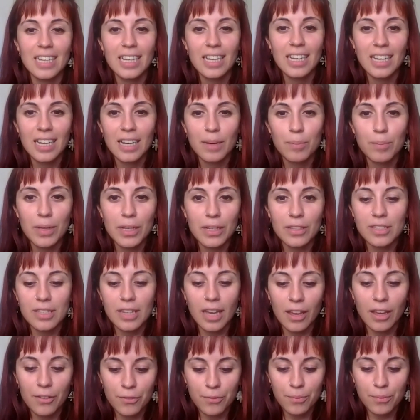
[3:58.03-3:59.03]
because
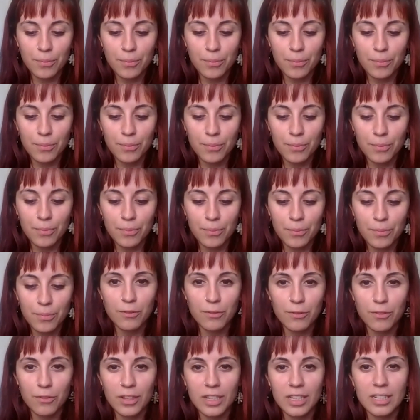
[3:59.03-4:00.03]
I've been in
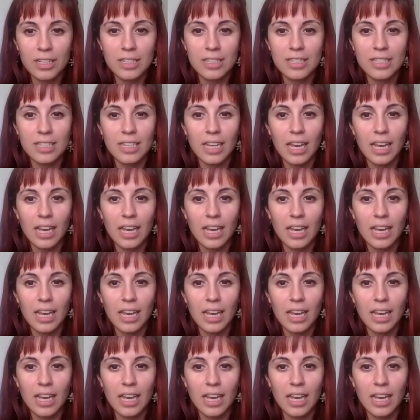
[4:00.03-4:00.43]
different fields